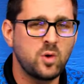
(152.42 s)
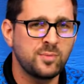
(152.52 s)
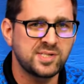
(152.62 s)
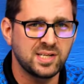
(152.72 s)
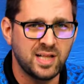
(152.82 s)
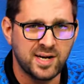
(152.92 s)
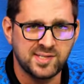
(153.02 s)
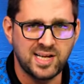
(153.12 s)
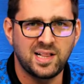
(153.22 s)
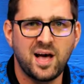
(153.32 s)
we see a lot of
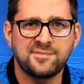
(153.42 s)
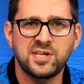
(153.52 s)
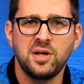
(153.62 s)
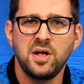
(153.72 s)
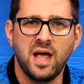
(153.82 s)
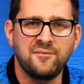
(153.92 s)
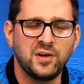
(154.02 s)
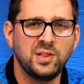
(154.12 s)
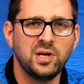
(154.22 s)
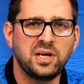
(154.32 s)
sell-offs. If you're
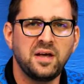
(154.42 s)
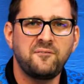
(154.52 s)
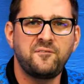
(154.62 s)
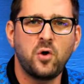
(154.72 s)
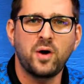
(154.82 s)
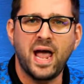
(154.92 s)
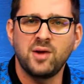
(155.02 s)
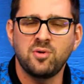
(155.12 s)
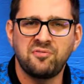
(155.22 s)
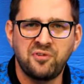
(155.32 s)
looking for a
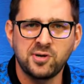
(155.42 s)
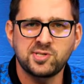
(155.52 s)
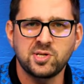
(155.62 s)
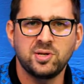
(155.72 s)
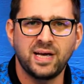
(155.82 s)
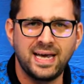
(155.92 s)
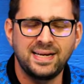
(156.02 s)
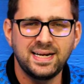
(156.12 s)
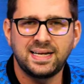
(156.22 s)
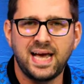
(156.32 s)
reversal
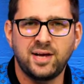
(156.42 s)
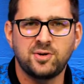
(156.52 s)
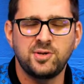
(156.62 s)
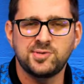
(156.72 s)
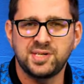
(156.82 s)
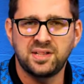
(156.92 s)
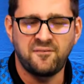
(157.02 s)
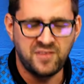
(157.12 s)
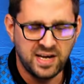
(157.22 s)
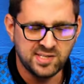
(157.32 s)
indicator using the
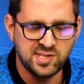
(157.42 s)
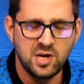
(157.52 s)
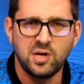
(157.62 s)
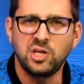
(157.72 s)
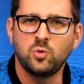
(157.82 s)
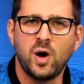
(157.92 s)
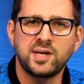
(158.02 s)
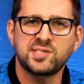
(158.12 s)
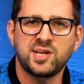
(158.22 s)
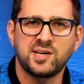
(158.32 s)
V I X, you want to
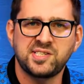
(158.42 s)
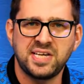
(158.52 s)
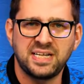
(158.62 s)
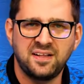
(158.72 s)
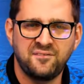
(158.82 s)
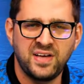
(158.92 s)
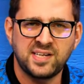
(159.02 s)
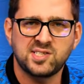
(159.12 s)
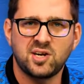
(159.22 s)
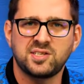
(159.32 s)
start seeing the V I X
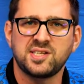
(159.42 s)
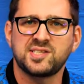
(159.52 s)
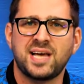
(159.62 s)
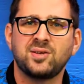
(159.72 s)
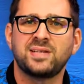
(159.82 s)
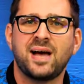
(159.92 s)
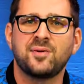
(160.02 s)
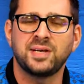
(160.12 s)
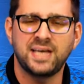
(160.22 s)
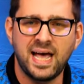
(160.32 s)
start to settle down
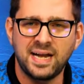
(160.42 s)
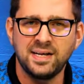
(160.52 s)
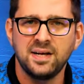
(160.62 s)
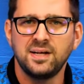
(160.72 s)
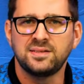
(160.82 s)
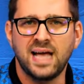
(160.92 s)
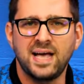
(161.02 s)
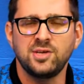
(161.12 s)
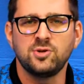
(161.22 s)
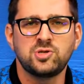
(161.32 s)
again. That
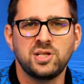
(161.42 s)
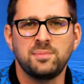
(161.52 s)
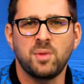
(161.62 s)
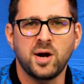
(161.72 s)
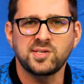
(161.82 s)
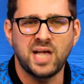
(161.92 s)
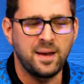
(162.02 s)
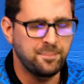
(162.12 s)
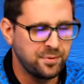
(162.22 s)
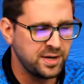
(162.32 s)
usually marks a
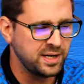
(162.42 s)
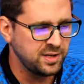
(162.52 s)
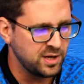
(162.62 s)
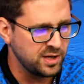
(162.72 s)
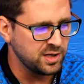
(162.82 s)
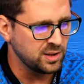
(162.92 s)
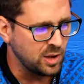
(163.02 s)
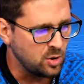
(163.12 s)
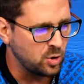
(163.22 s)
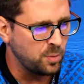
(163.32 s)
pretty good
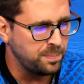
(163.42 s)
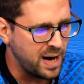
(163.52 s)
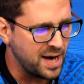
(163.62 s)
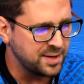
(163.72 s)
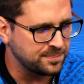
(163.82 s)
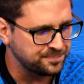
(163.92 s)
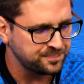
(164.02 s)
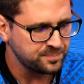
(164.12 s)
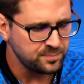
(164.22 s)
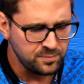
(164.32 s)
local bottom.
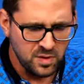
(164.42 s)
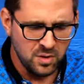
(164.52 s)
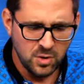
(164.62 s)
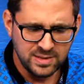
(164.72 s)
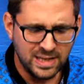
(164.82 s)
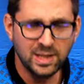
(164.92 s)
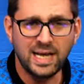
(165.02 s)
Take a look at